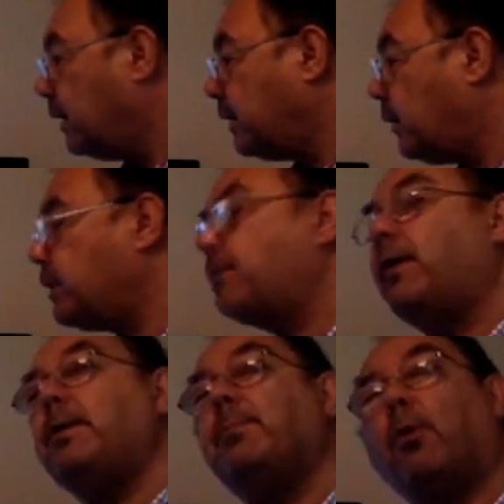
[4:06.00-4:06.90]
Now it's
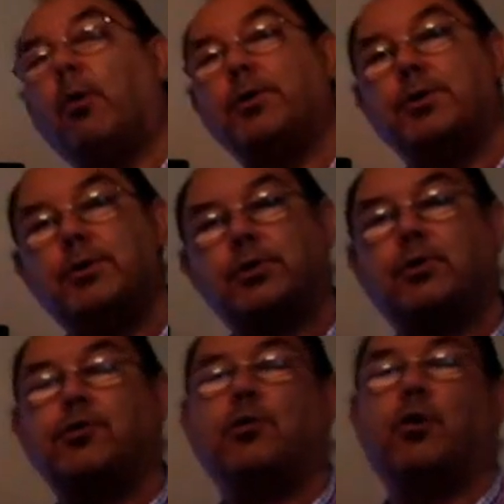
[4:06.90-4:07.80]
very important to
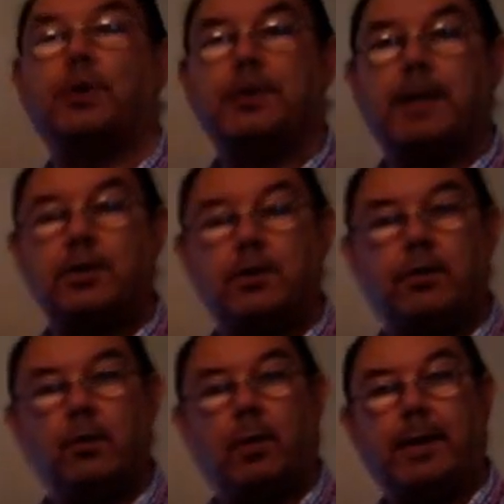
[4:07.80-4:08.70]
control the tension of
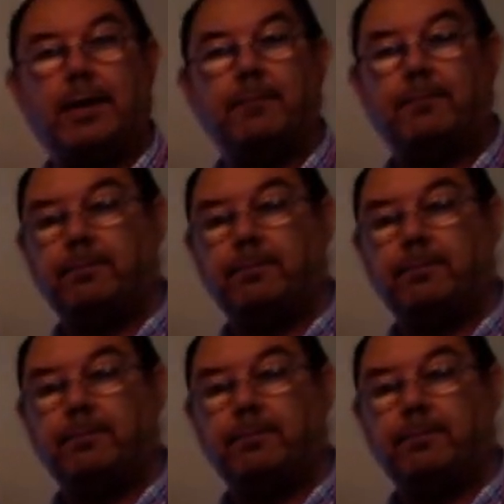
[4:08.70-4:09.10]
your wire.